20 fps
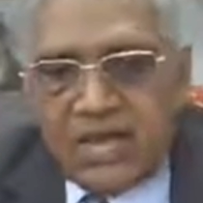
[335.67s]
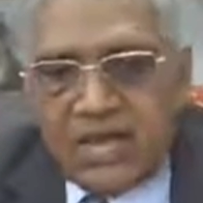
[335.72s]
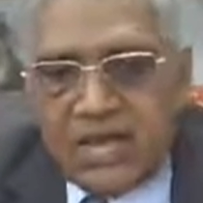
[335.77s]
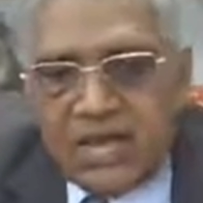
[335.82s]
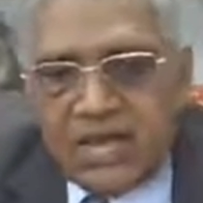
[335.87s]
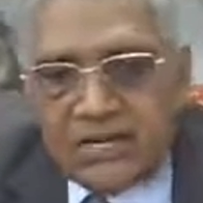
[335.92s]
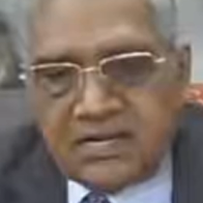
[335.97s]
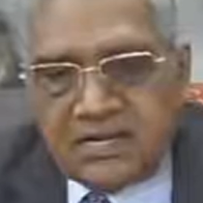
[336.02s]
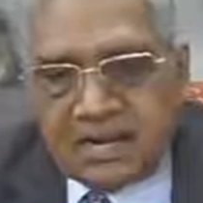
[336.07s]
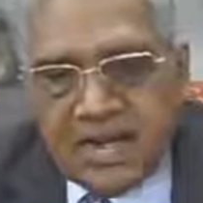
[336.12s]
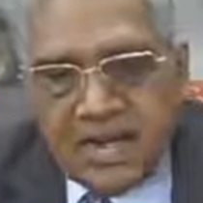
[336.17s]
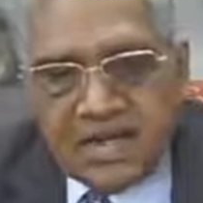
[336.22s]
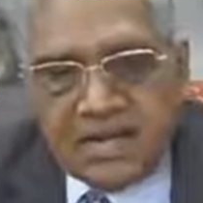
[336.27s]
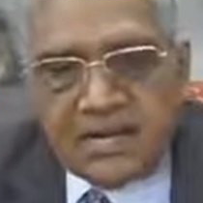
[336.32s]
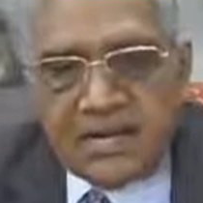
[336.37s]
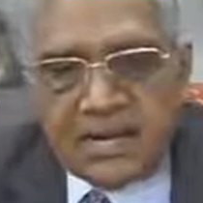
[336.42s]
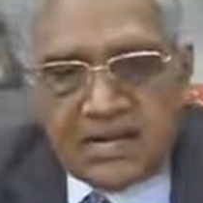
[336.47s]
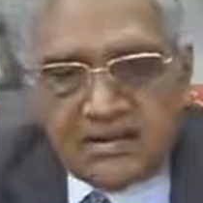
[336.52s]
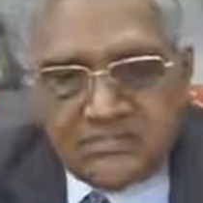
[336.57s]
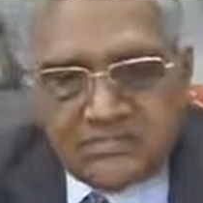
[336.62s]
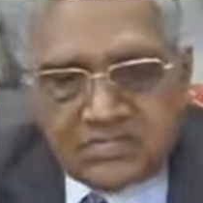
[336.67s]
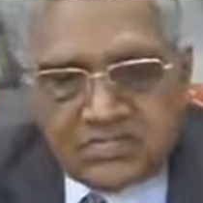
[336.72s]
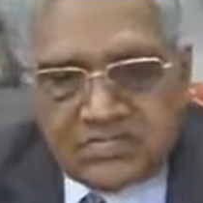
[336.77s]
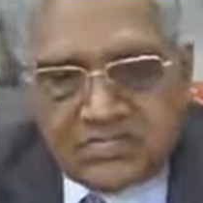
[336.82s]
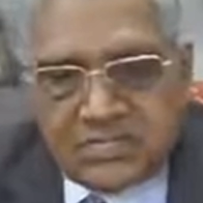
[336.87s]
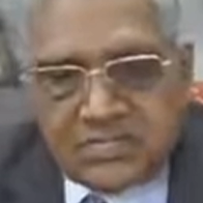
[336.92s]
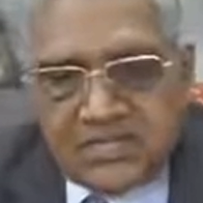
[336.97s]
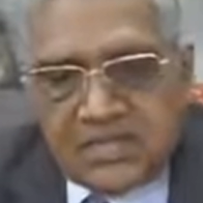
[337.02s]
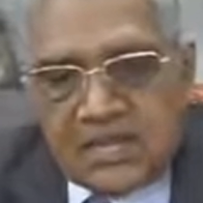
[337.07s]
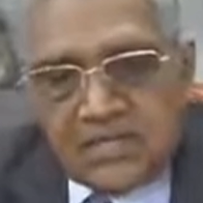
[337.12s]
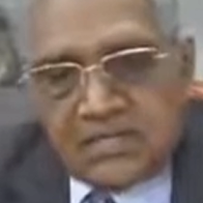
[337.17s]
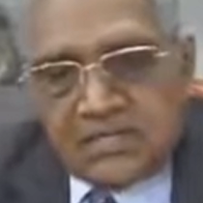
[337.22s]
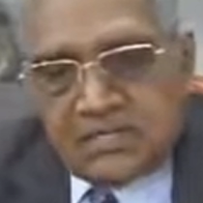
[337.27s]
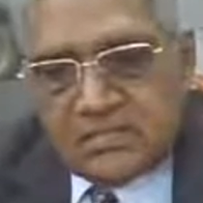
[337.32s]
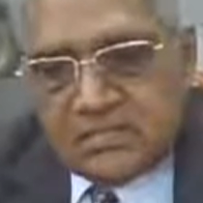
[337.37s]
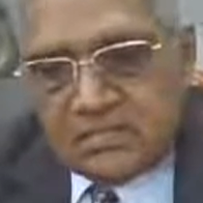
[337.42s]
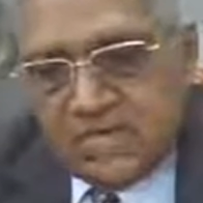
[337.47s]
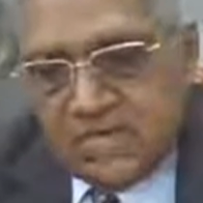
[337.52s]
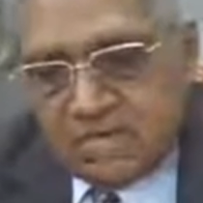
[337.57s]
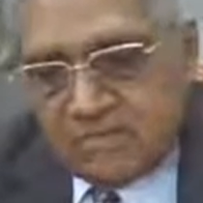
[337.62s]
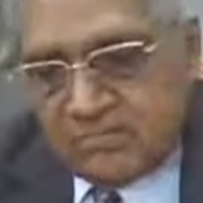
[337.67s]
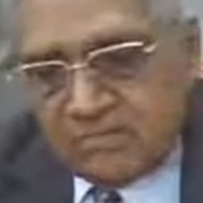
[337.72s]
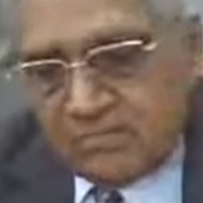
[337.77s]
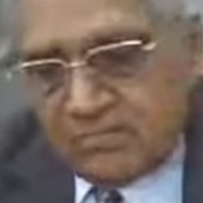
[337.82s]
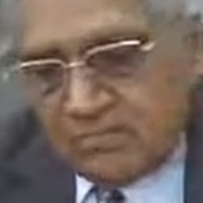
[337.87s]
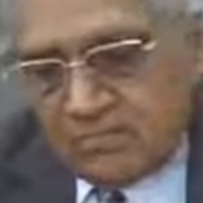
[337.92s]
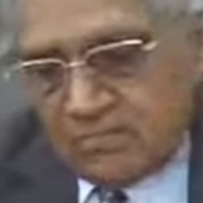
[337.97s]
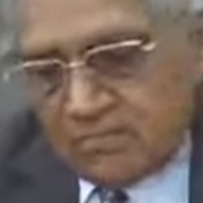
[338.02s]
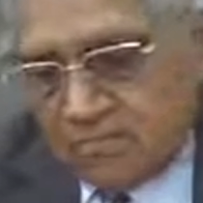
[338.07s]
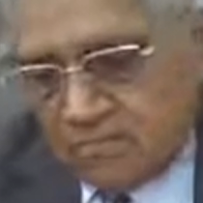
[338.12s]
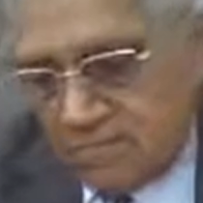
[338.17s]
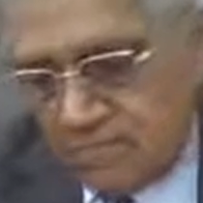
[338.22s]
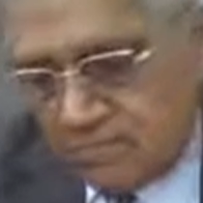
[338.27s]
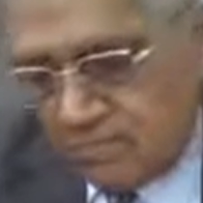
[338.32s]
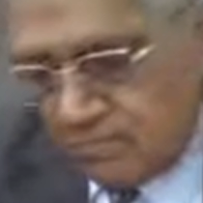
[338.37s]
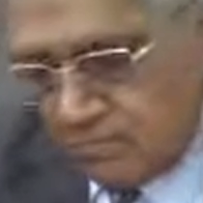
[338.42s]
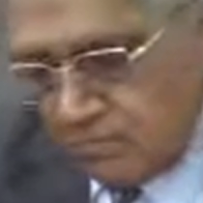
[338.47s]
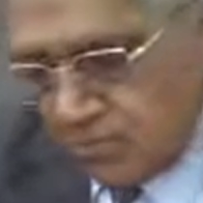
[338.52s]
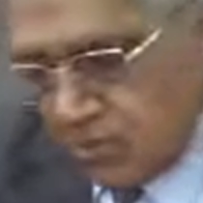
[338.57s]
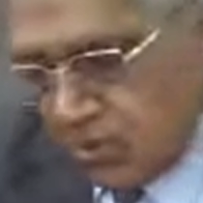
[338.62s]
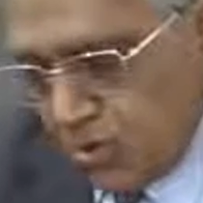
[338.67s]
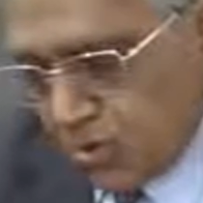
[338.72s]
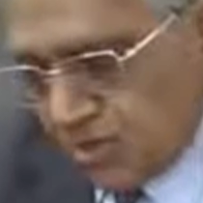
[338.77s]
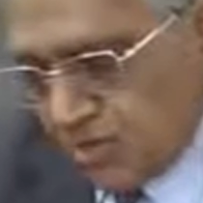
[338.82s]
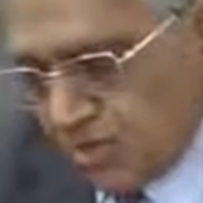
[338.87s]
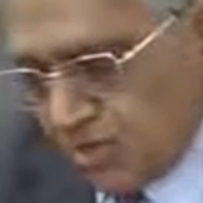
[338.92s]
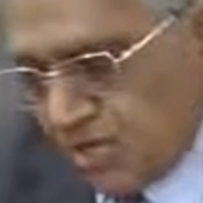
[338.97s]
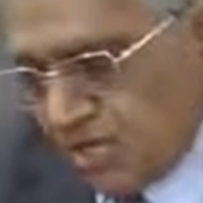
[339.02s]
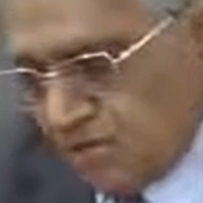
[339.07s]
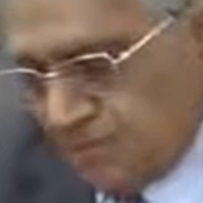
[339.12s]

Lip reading: and diagrams. The book